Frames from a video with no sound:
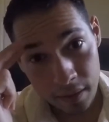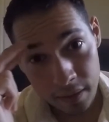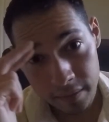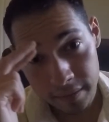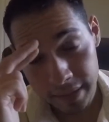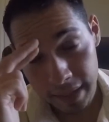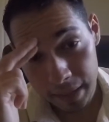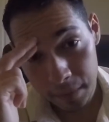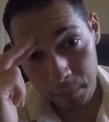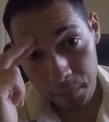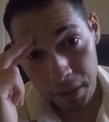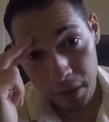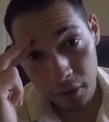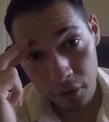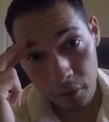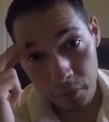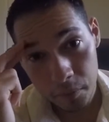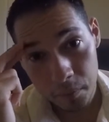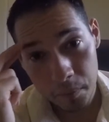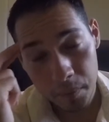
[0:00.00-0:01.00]
They
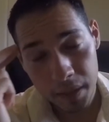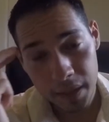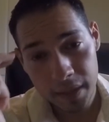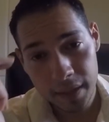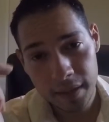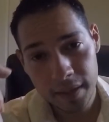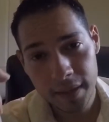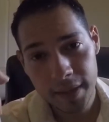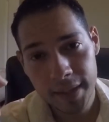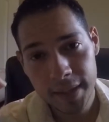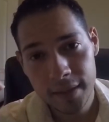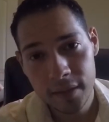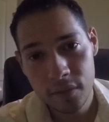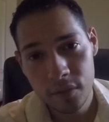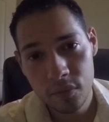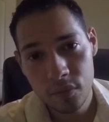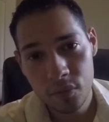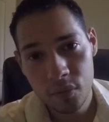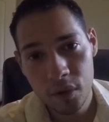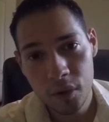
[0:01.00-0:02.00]
billed me
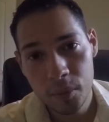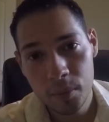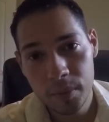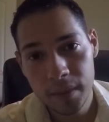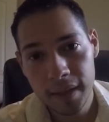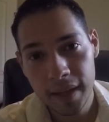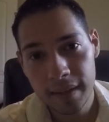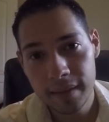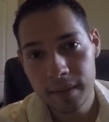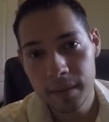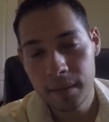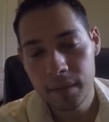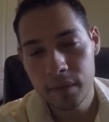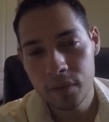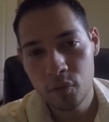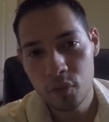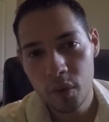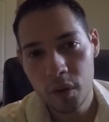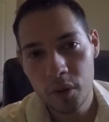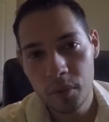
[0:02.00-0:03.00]

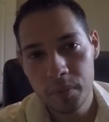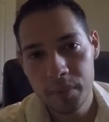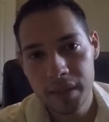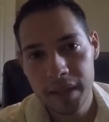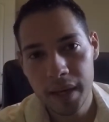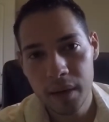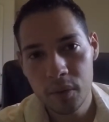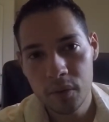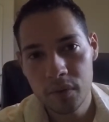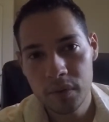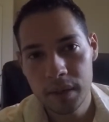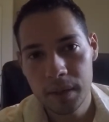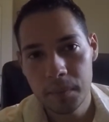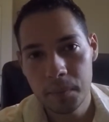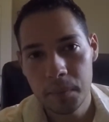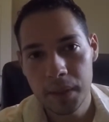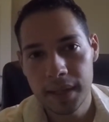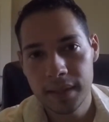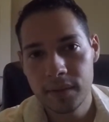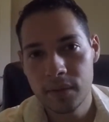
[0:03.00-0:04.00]
12,000
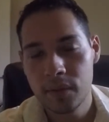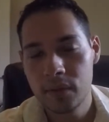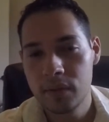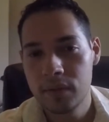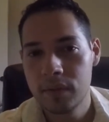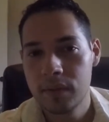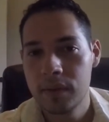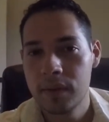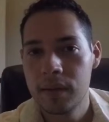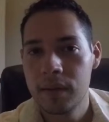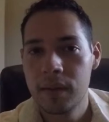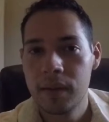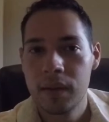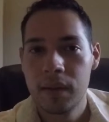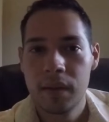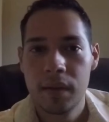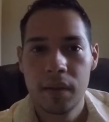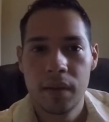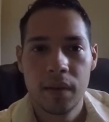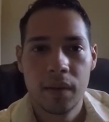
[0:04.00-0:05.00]
pesos,
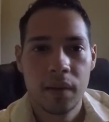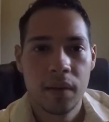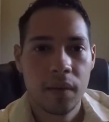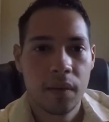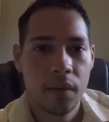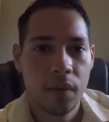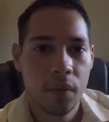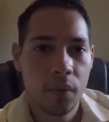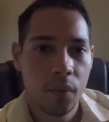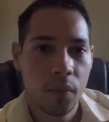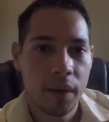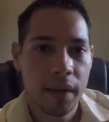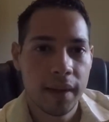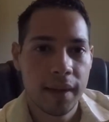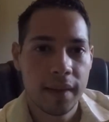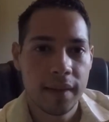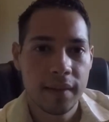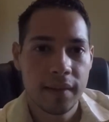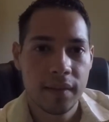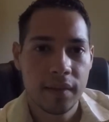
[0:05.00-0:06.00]

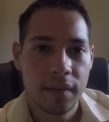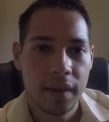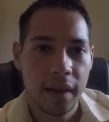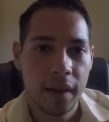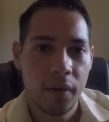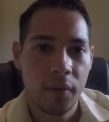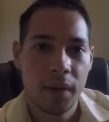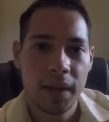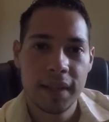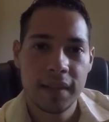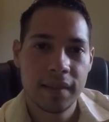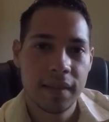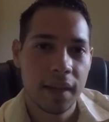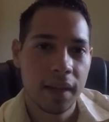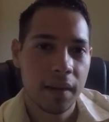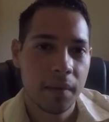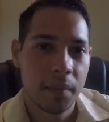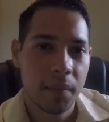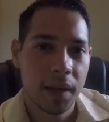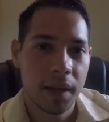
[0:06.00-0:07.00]
which I already
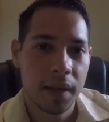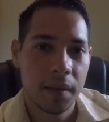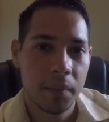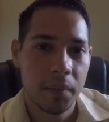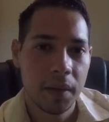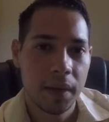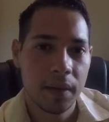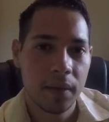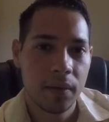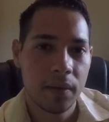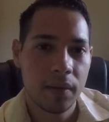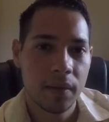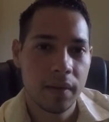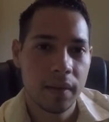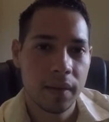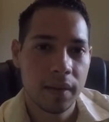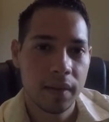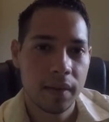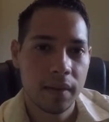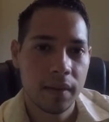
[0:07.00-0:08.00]
checked my bill
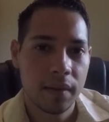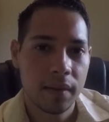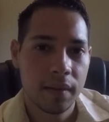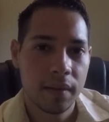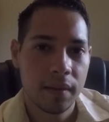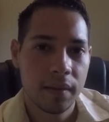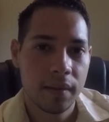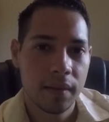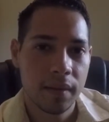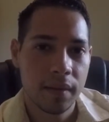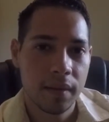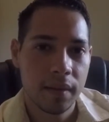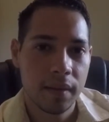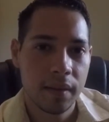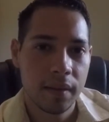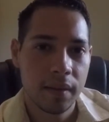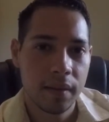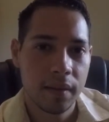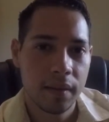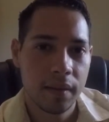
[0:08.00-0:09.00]
in
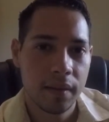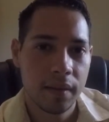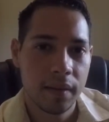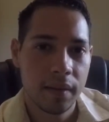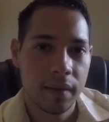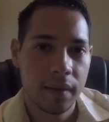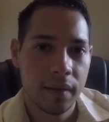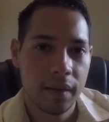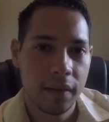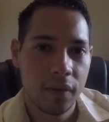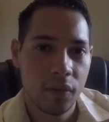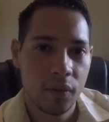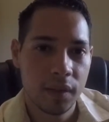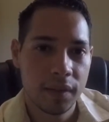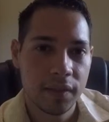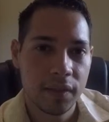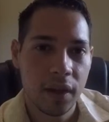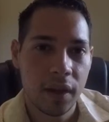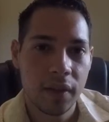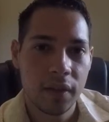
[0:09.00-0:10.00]
the US
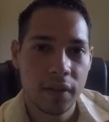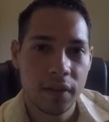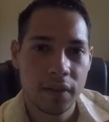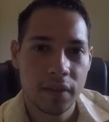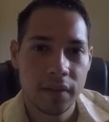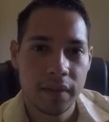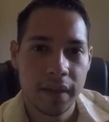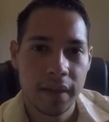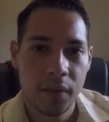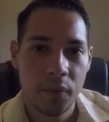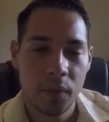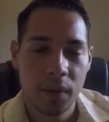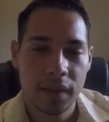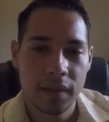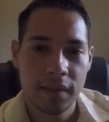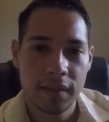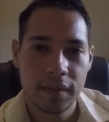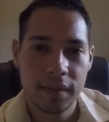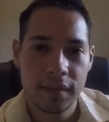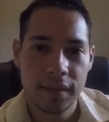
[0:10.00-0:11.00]
dollars, and it
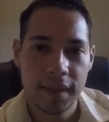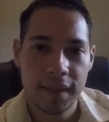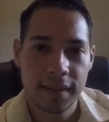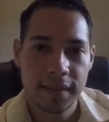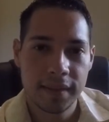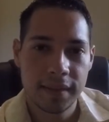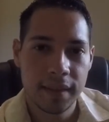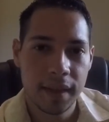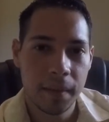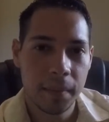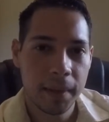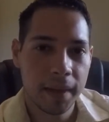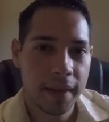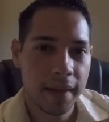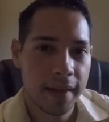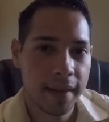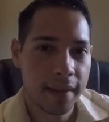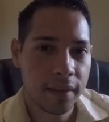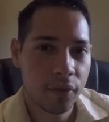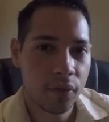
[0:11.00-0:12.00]
was
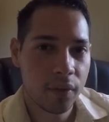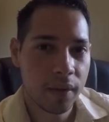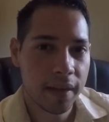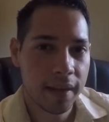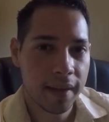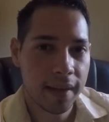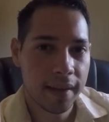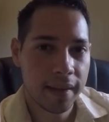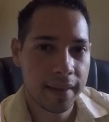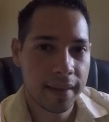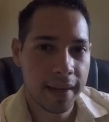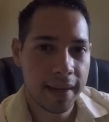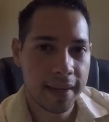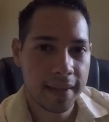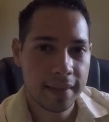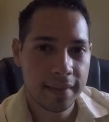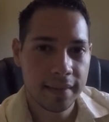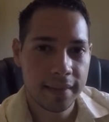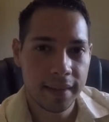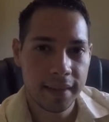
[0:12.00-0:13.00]

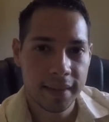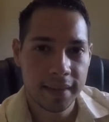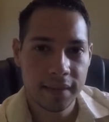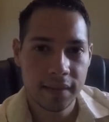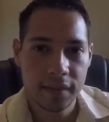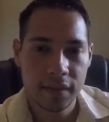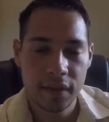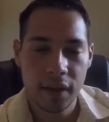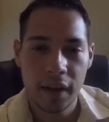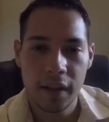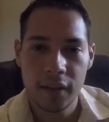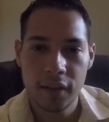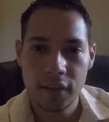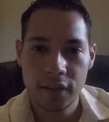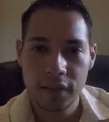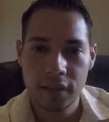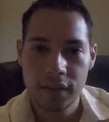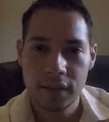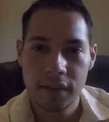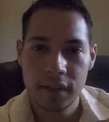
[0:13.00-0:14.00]
$796.